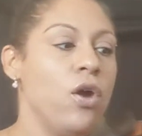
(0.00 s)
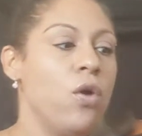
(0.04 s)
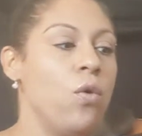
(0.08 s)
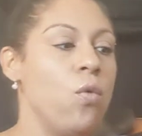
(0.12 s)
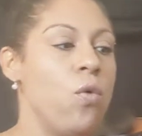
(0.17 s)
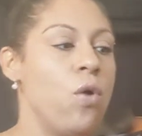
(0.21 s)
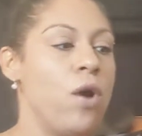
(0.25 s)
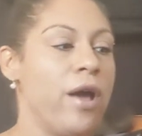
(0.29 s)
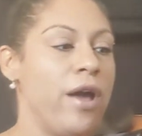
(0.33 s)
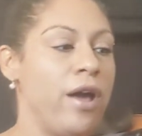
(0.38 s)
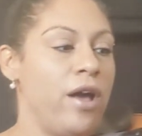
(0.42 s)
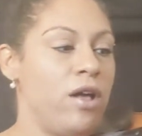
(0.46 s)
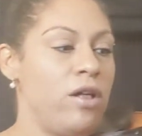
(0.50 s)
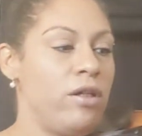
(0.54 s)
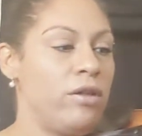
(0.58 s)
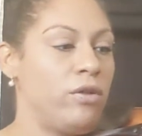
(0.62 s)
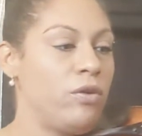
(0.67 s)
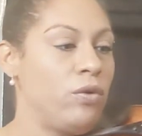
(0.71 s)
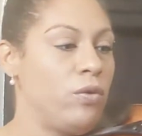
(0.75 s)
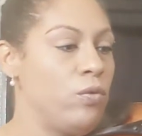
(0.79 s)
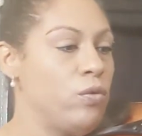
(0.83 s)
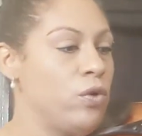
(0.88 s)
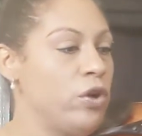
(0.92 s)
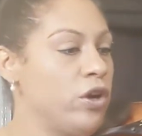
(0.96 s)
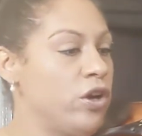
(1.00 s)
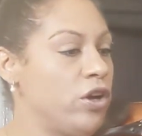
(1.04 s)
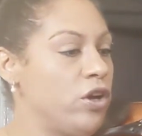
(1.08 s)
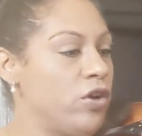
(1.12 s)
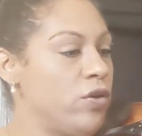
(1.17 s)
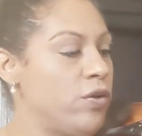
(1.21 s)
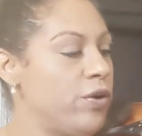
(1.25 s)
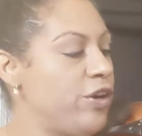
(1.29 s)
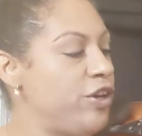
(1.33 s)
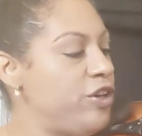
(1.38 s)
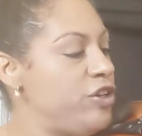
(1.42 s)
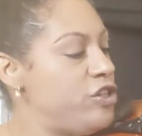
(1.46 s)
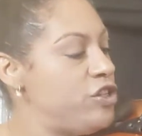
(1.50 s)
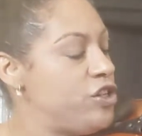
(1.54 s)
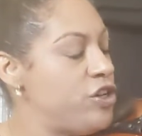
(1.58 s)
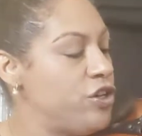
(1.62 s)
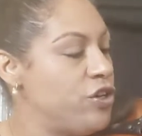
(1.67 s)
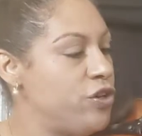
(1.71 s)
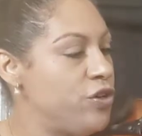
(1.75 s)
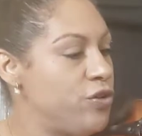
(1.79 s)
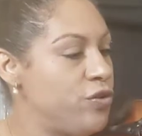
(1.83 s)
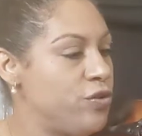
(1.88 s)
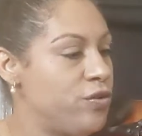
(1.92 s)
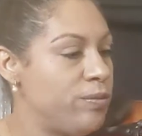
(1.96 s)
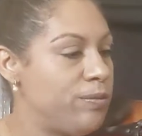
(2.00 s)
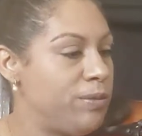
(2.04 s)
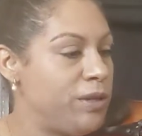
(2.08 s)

Well, we're going to